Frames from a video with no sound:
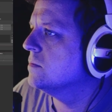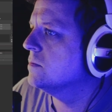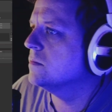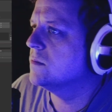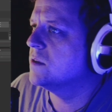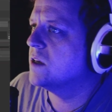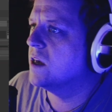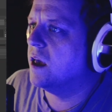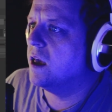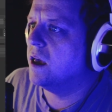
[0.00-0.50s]

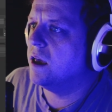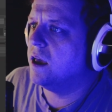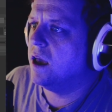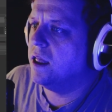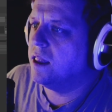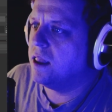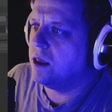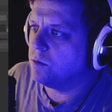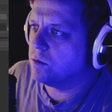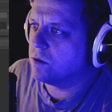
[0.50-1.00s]
Okay,
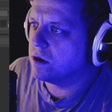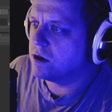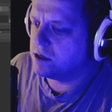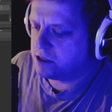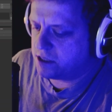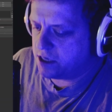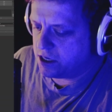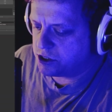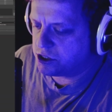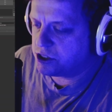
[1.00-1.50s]
and then we're gonna
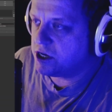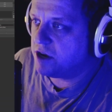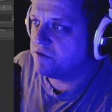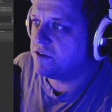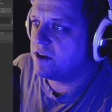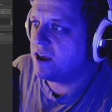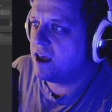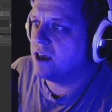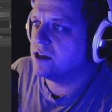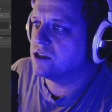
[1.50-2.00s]
say Shift
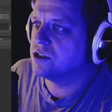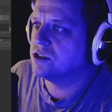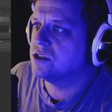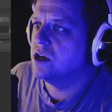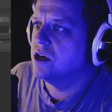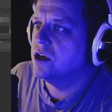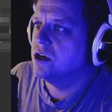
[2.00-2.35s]
S,